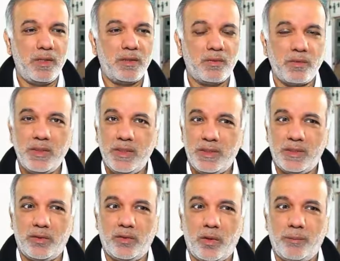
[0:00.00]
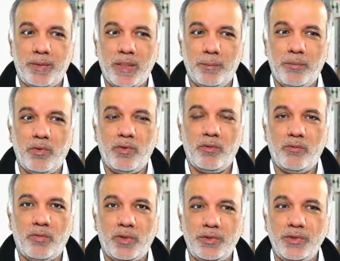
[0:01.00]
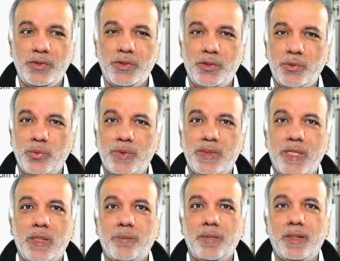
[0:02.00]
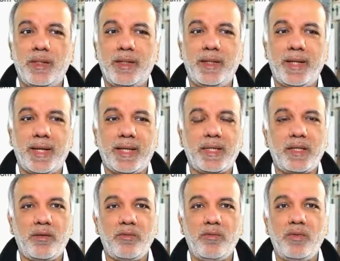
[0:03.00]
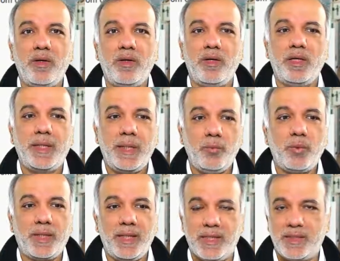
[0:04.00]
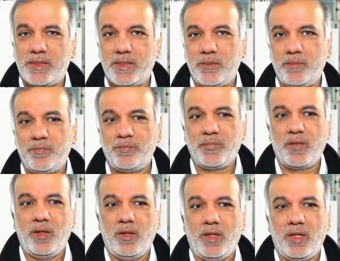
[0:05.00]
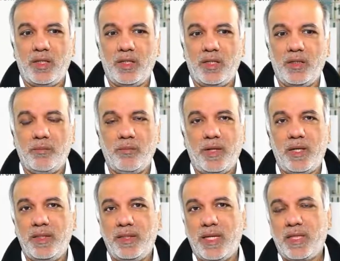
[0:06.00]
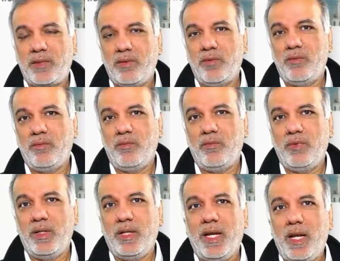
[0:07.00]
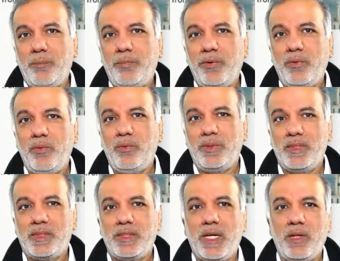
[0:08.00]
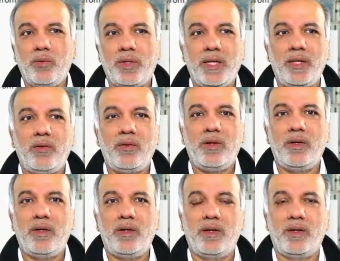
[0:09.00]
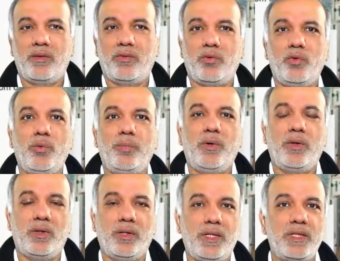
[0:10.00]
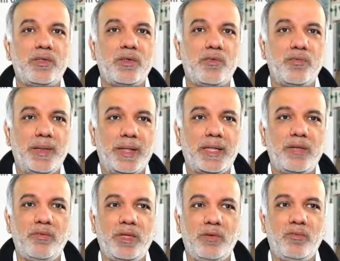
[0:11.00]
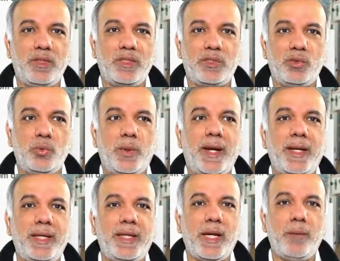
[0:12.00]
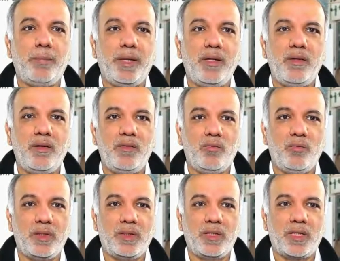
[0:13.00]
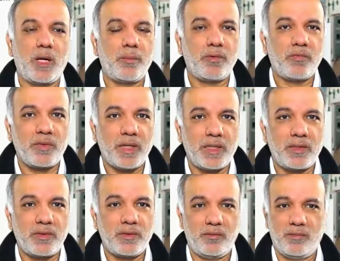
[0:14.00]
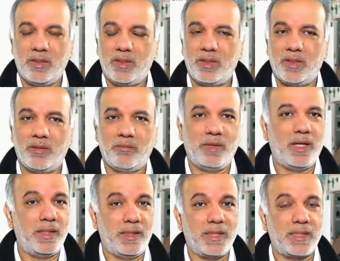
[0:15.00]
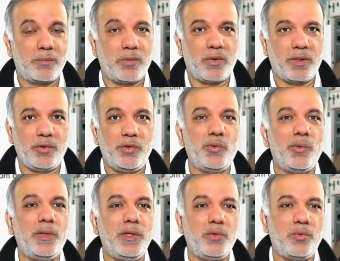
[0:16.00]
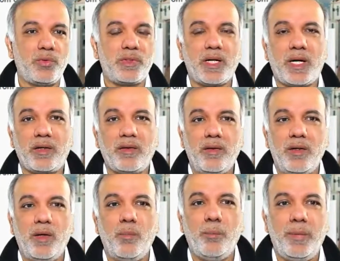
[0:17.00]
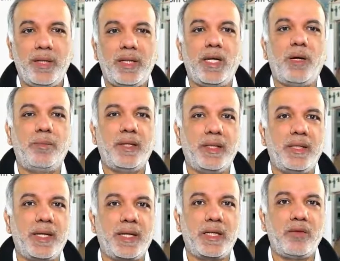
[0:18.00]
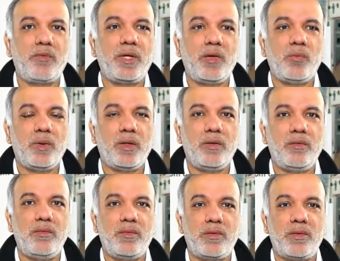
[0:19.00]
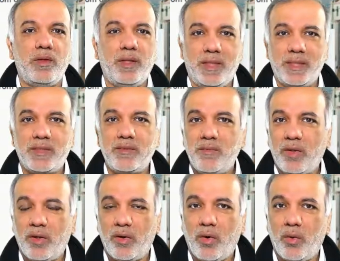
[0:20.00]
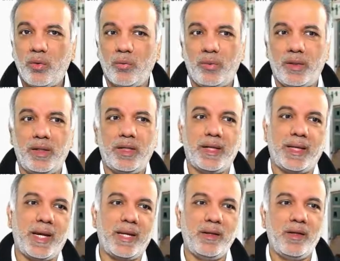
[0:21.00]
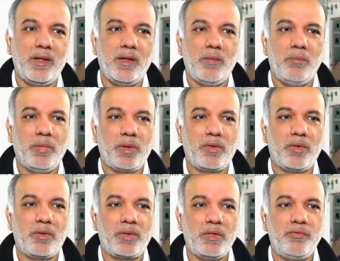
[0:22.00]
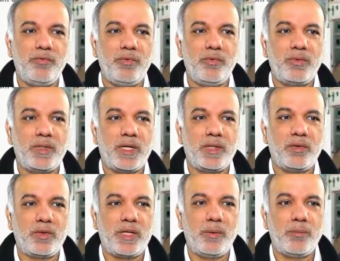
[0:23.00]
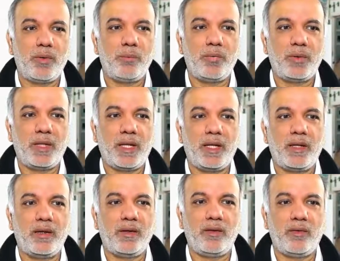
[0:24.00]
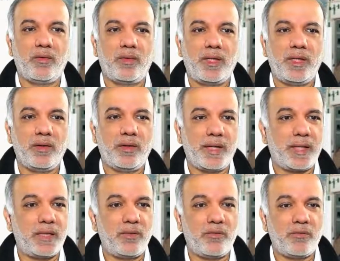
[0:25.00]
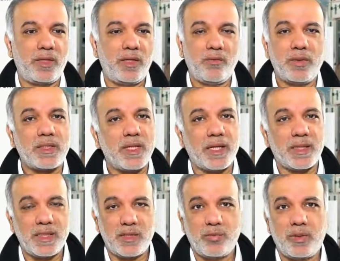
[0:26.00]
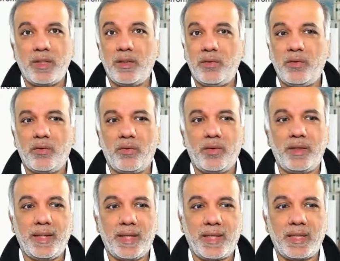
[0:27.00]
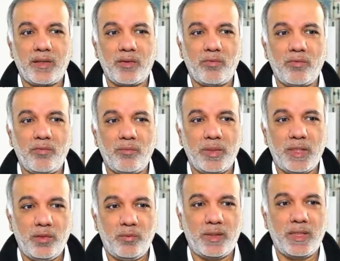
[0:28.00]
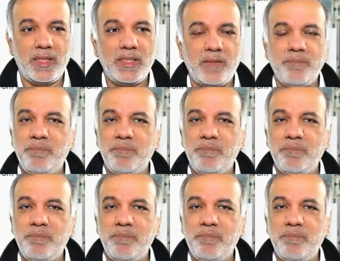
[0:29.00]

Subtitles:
So here's a top tip. What you should do is set up a negative keyword list, and that will help you just allocate a group or a list of negative keywords to any campaign with a couple of clicks, and that's about it. You don't need to start building up that negative keyword list all over again, because if you start to keep on putting, you know, negative keywords like this one in your negative keyword list,